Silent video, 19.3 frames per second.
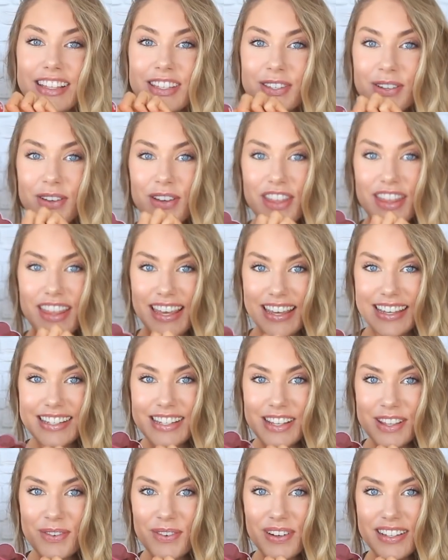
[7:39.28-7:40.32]
So
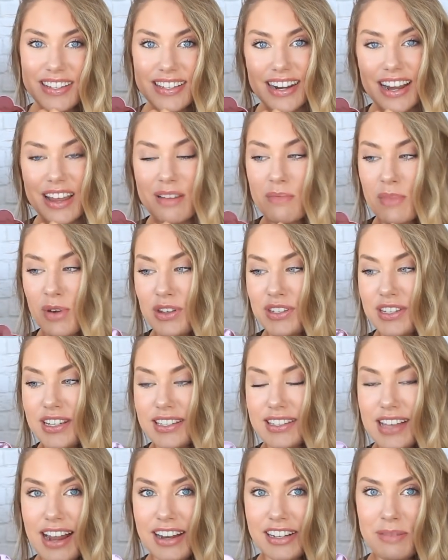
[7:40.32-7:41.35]
these are the ones that I am most
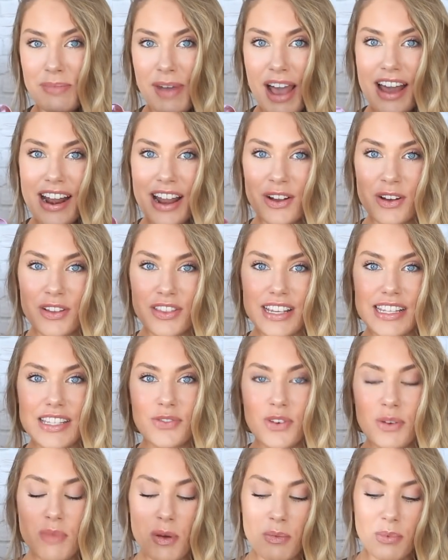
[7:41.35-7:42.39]
excited about. I got these
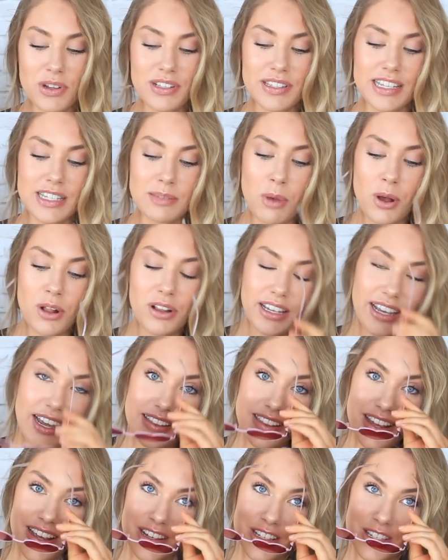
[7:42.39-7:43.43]
from Princess Polly
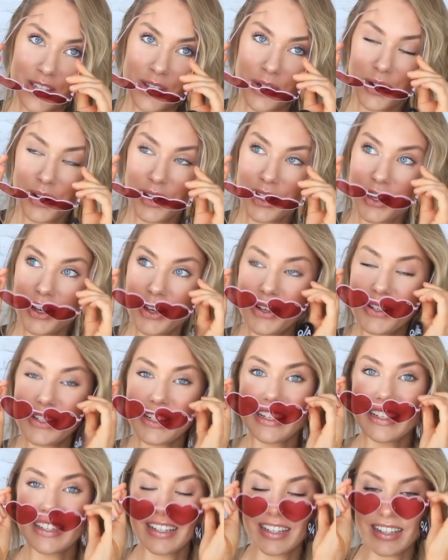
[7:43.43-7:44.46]
and they are so cute.